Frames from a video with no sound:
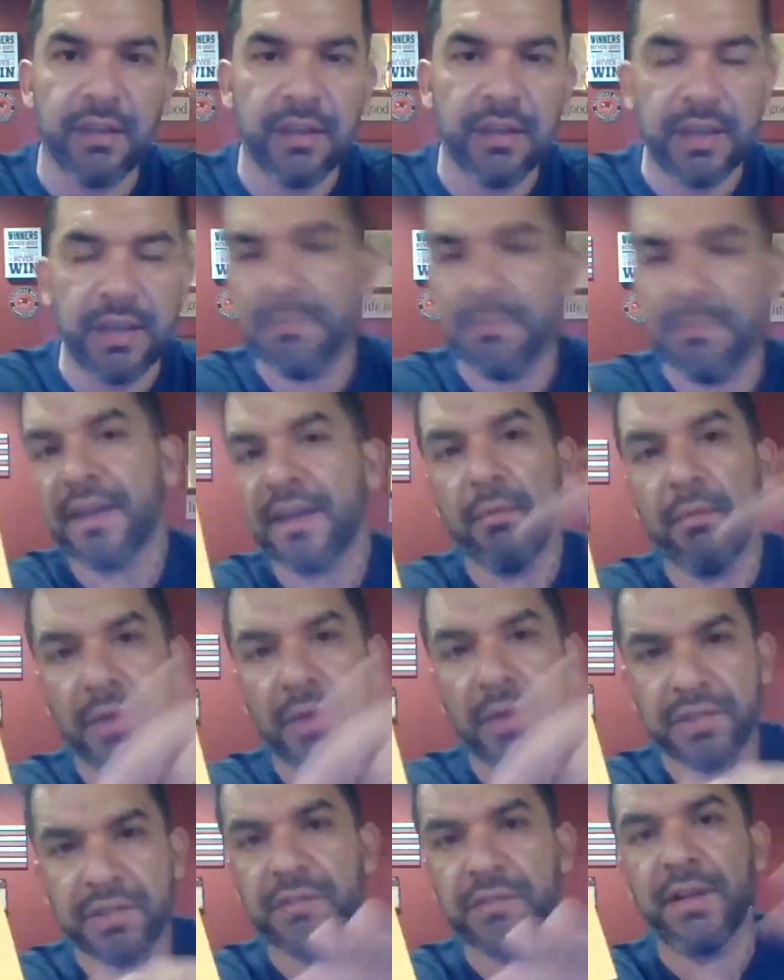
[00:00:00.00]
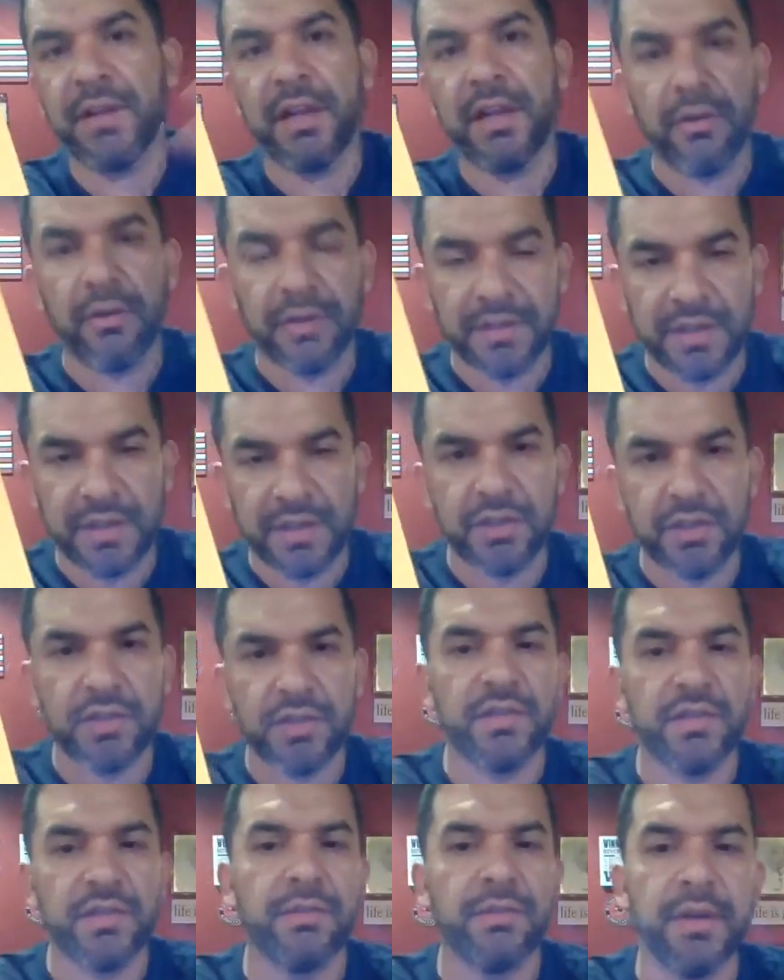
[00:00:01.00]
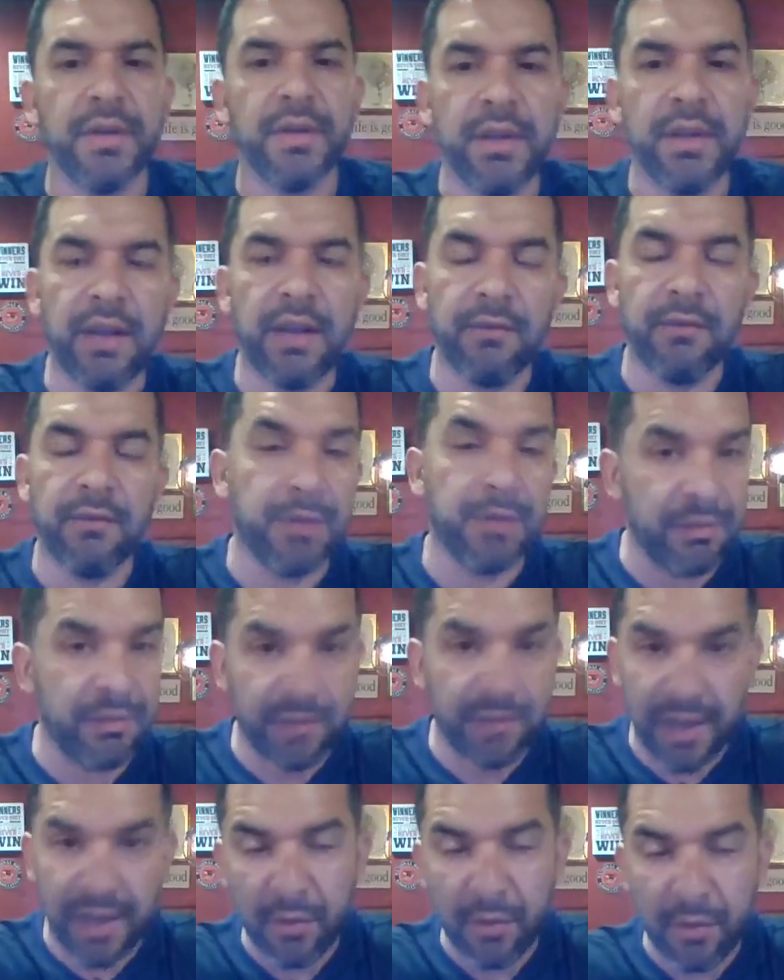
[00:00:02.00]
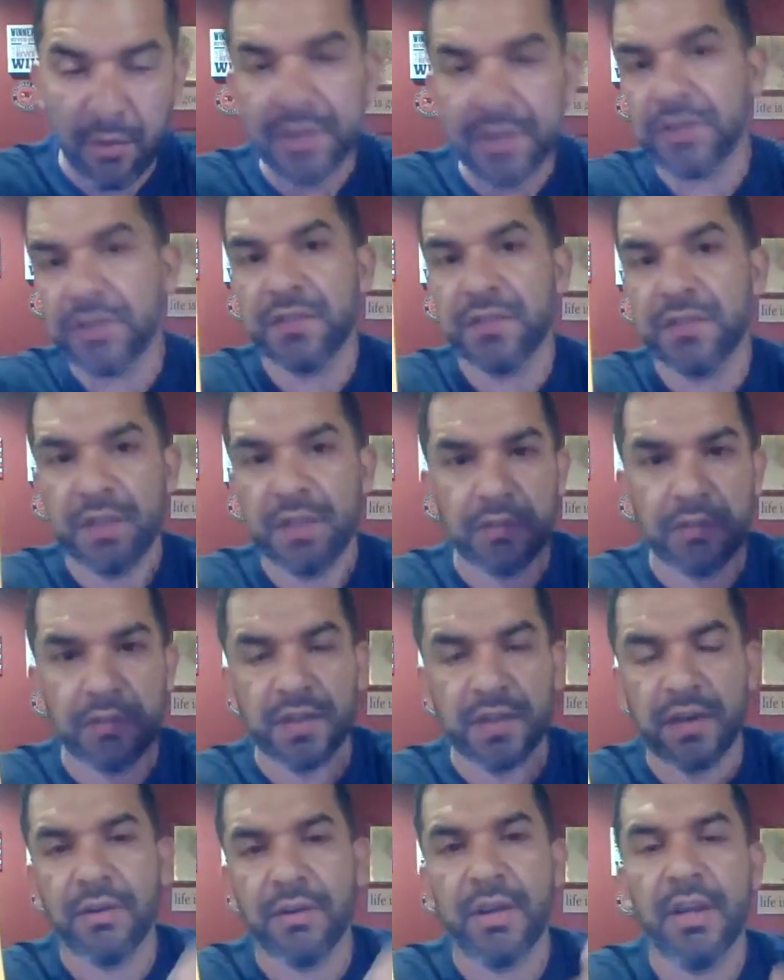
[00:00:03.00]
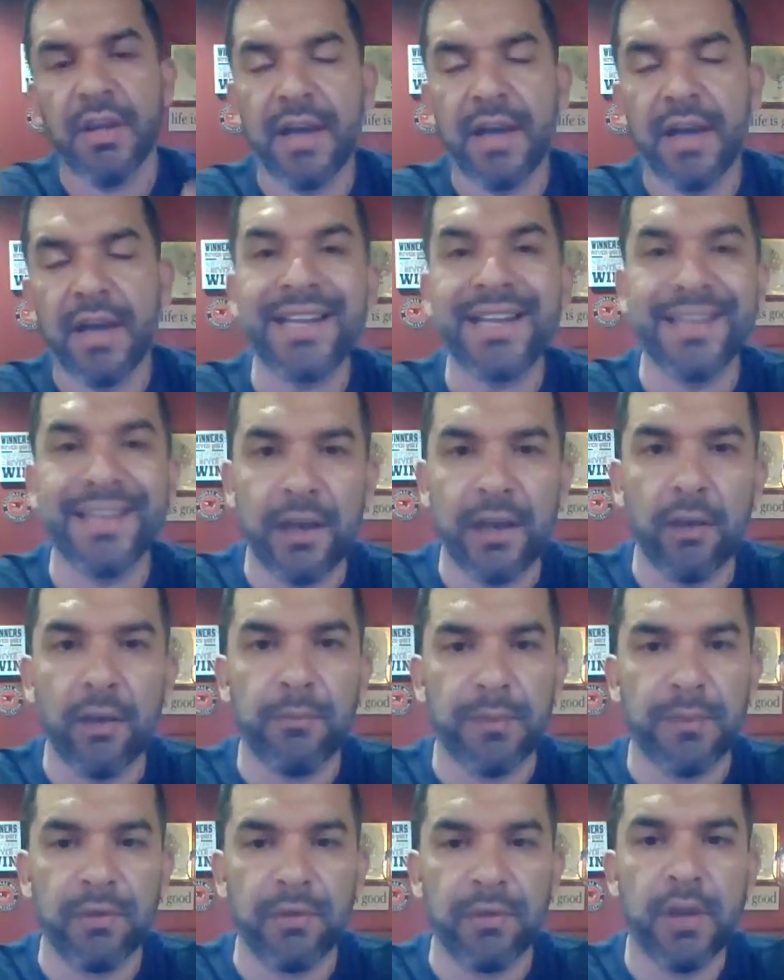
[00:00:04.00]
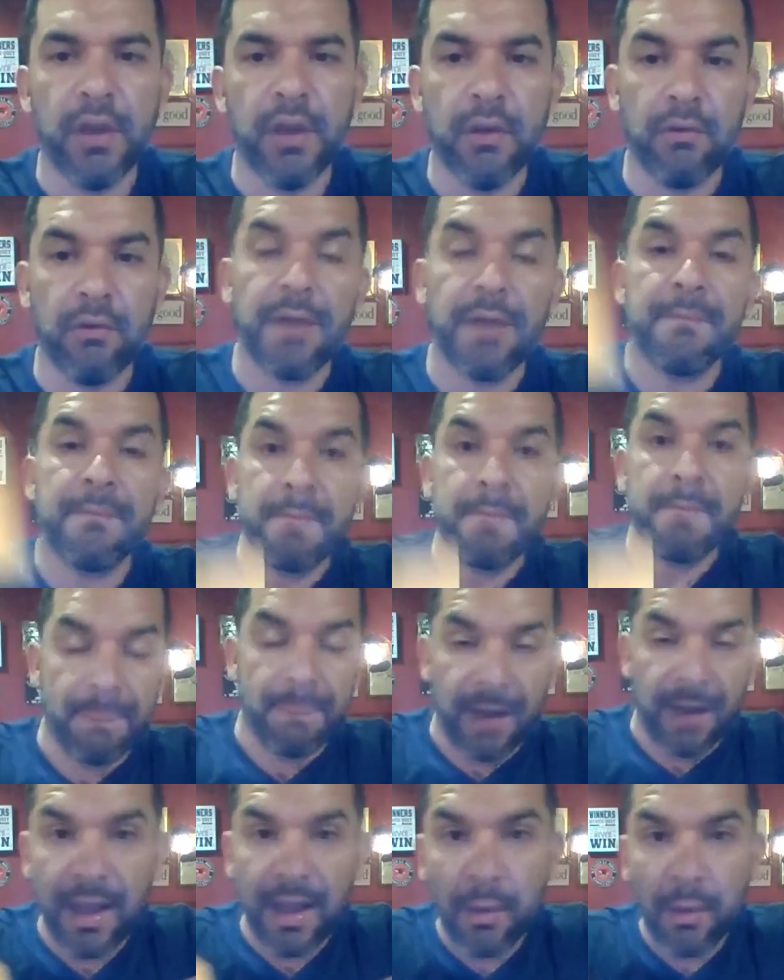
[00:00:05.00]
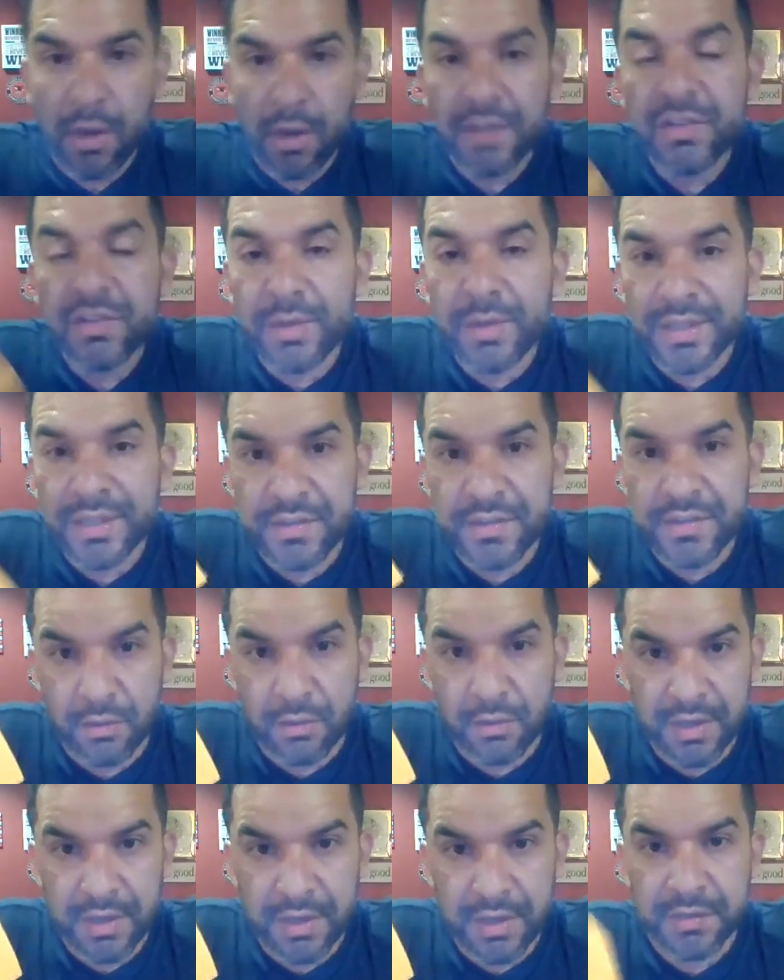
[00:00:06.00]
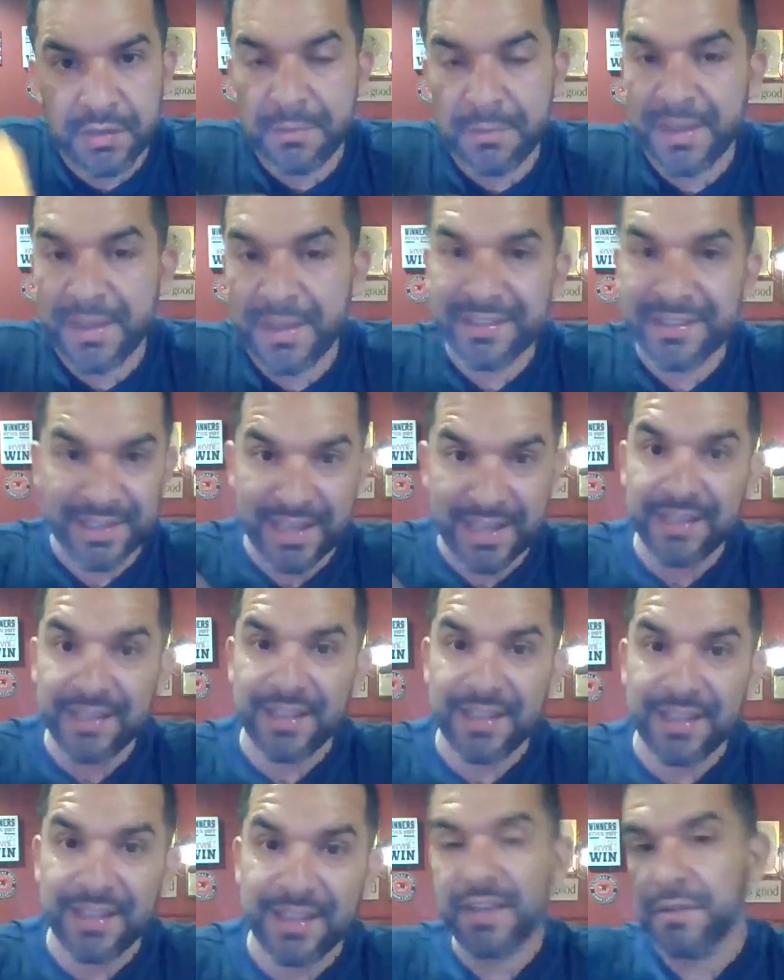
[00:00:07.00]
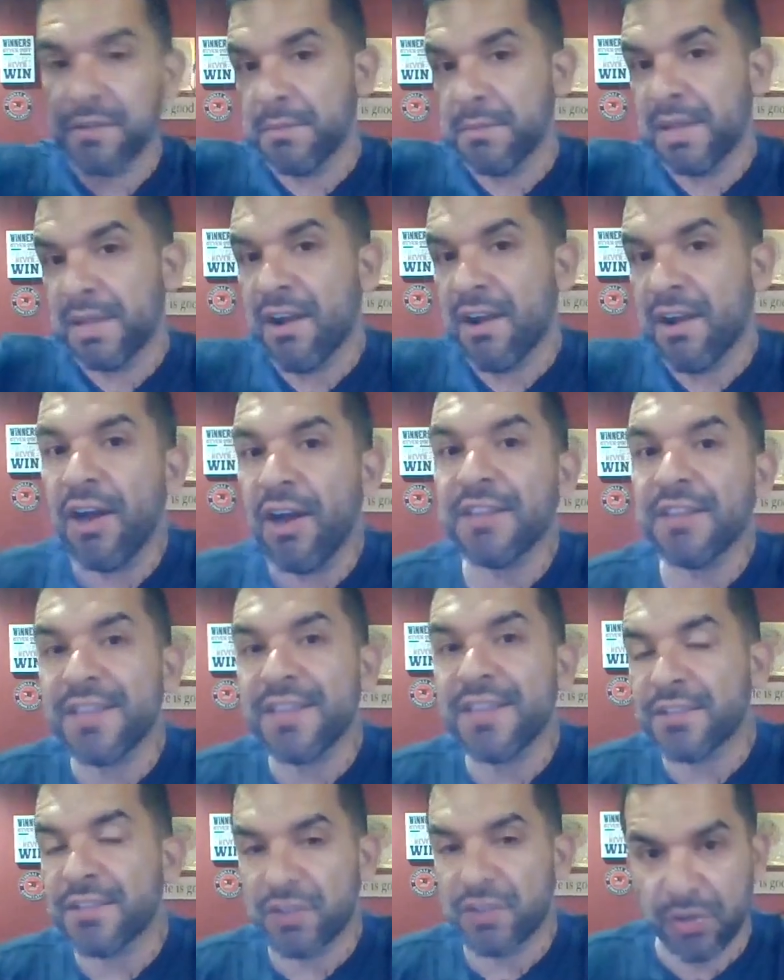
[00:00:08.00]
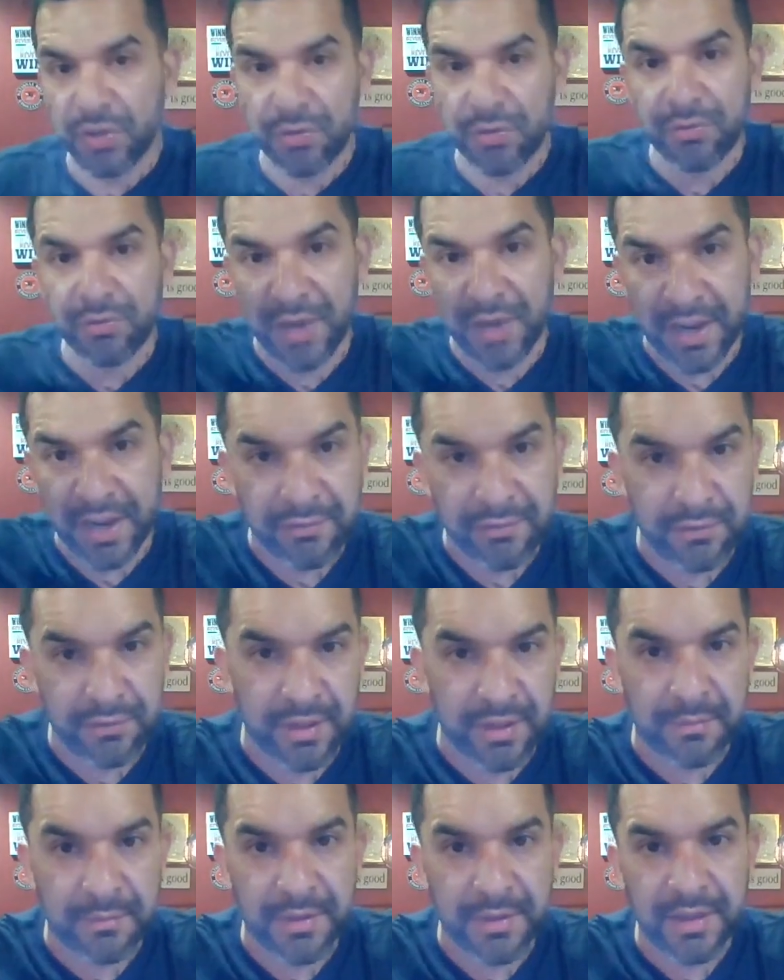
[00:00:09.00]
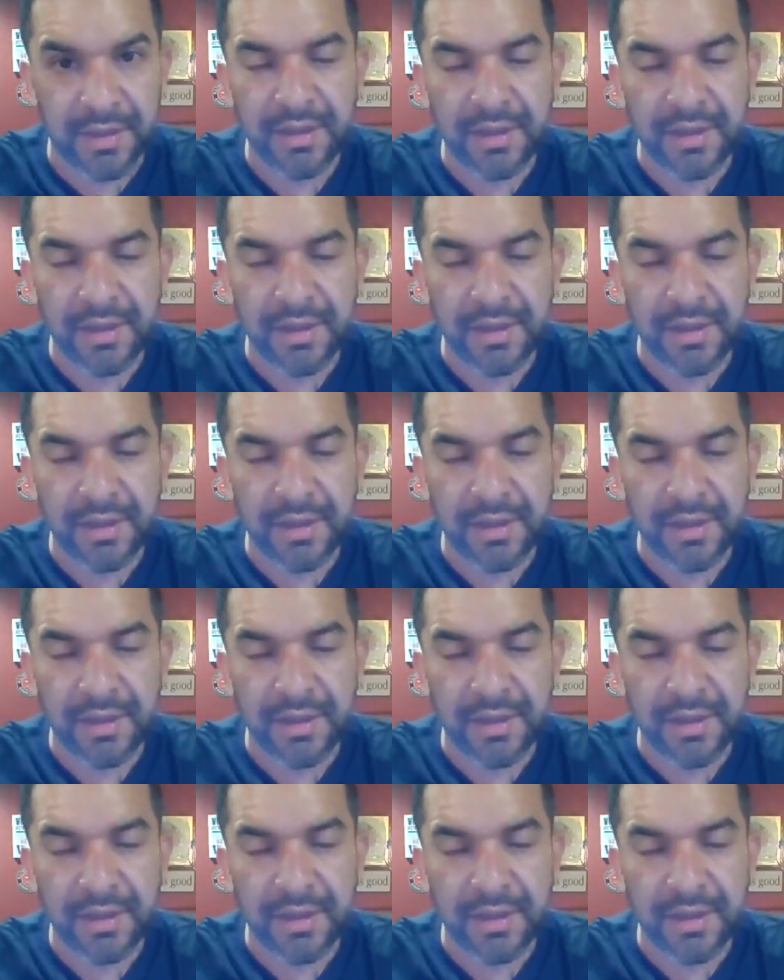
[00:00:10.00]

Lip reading: Get back and watch this video. It teaches you everybody. If you have questions, here's how I can help you, right? I want to elicit questions because, again, that gives me content to create for them.